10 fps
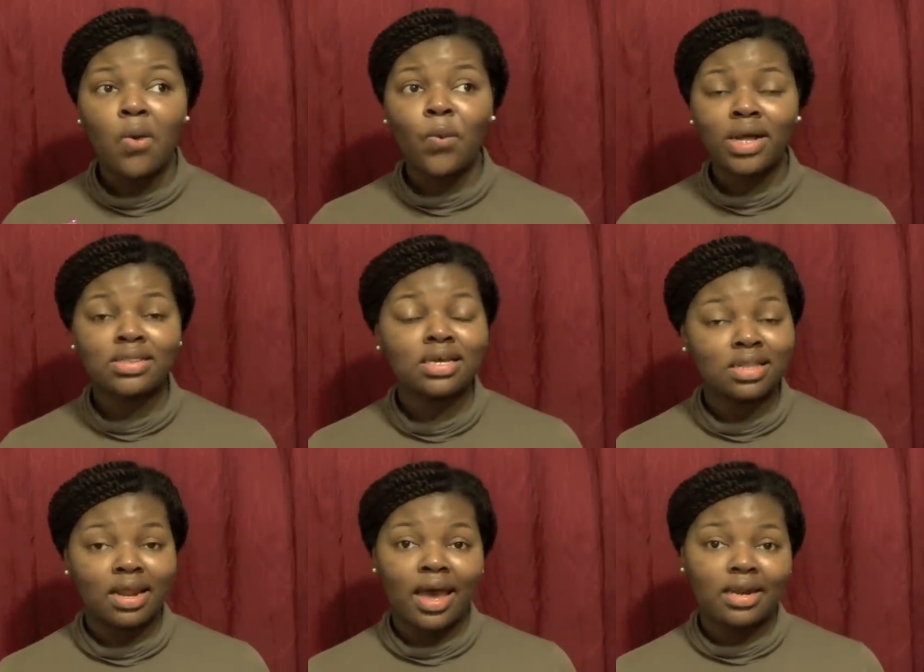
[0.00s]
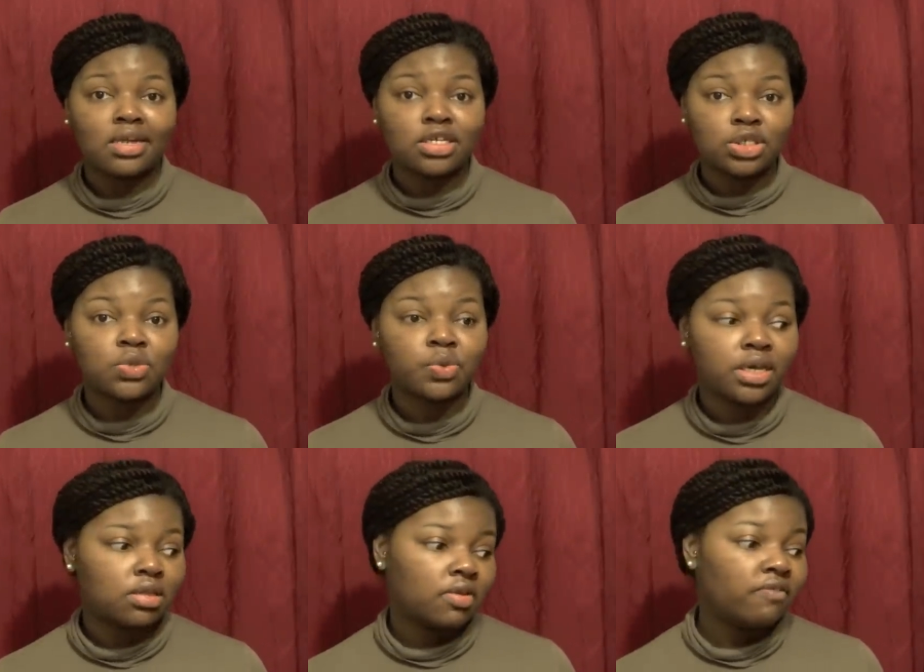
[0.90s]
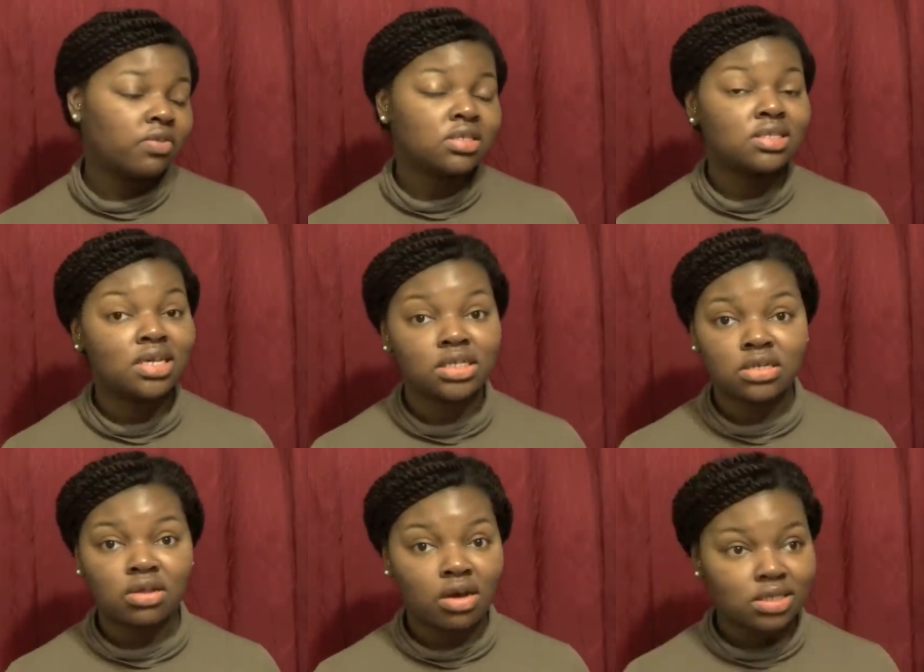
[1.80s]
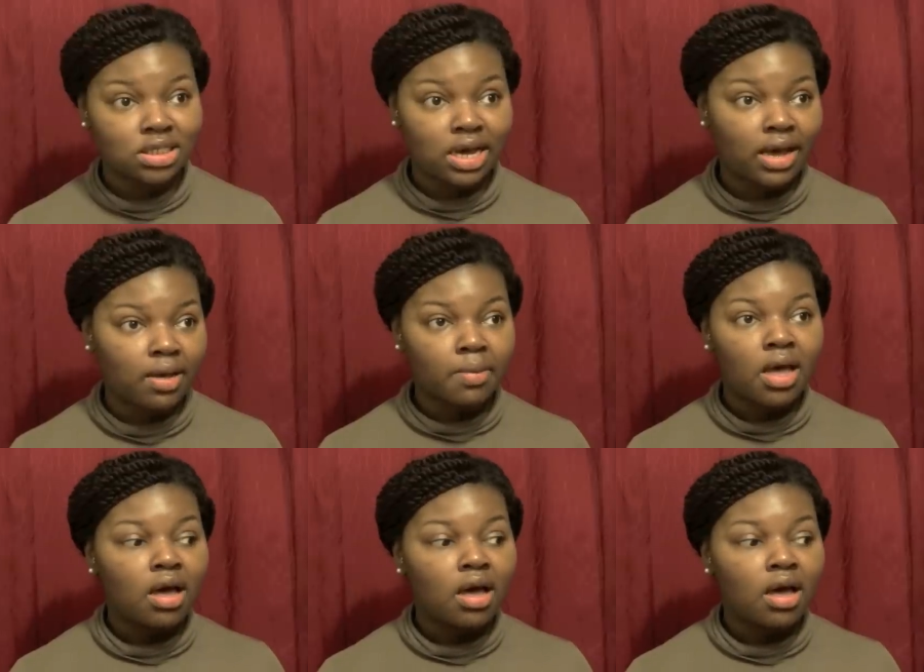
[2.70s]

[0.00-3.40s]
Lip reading: one thing that I had an issue with for such a long time.